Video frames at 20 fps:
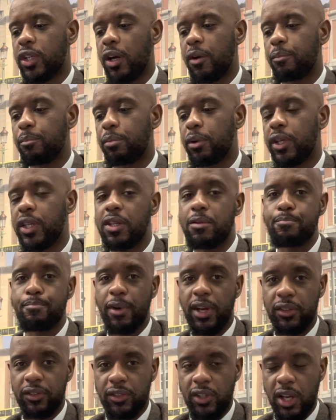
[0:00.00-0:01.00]
company
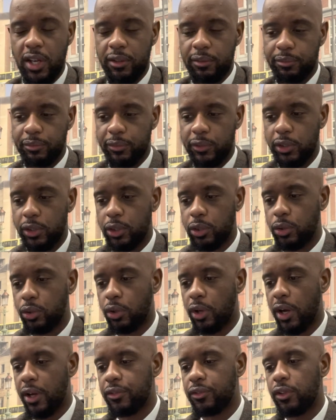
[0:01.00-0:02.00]
Masdar, who you
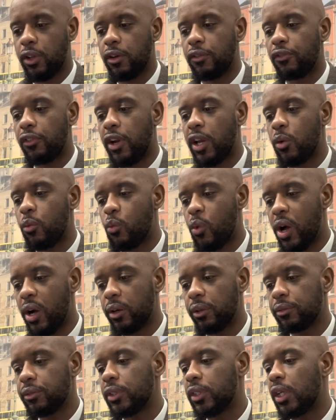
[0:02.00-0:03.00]
guys know very
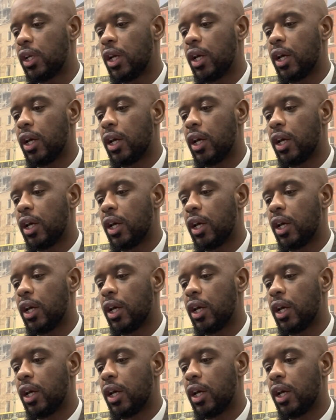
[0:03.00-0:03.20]
well,